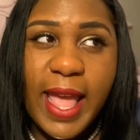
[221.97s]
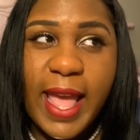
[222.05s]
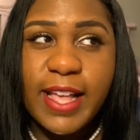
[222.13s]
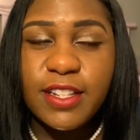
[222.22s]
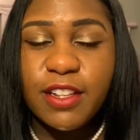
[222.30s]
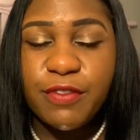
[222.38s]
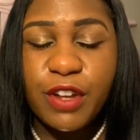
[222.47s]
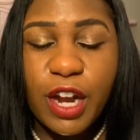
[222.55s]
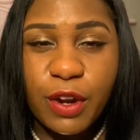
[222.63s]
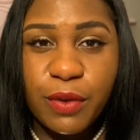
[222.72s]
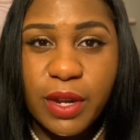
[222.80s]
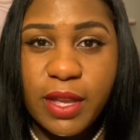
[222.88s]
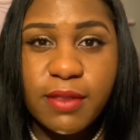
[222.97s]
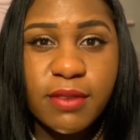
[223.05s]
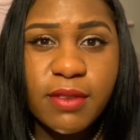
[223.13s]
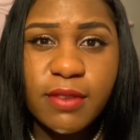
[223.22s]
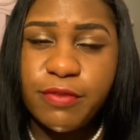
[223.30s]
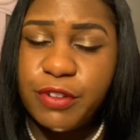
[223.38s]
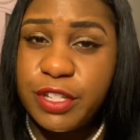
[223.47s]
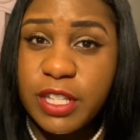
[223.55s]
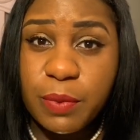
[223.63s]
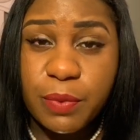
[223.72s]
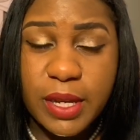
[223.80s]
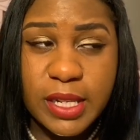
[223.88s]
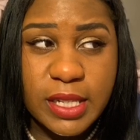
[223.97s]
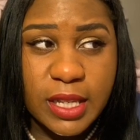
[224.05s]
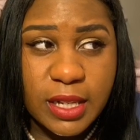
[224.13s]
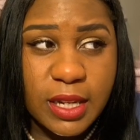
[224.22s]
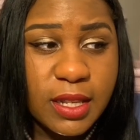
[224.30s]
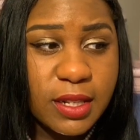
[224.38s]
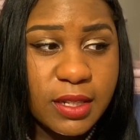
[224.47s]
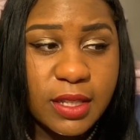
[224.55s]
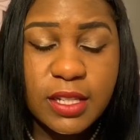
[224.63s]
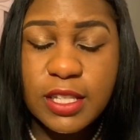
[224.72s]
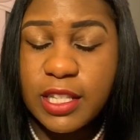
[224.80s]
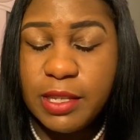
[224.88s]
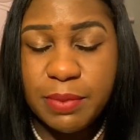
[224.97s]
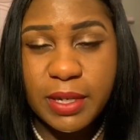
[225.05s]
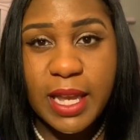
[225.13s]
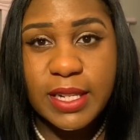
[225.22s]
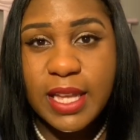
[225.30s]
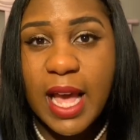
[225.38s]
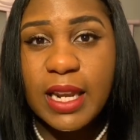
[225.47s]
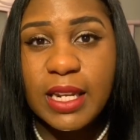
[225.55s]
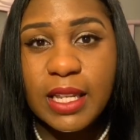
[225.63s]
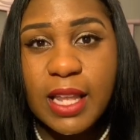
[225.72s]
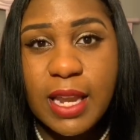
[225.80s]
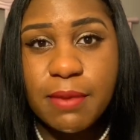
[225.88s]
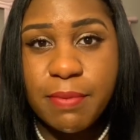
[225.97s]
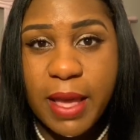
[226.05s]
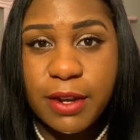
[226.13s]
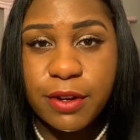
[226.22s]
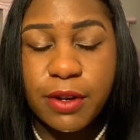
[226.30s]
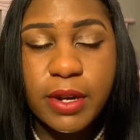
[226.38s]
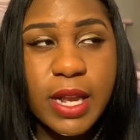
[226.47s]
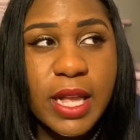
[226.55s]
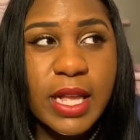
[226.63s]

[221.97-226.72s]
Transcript: as of current, for some reason, the sleeping has gotten a lot better.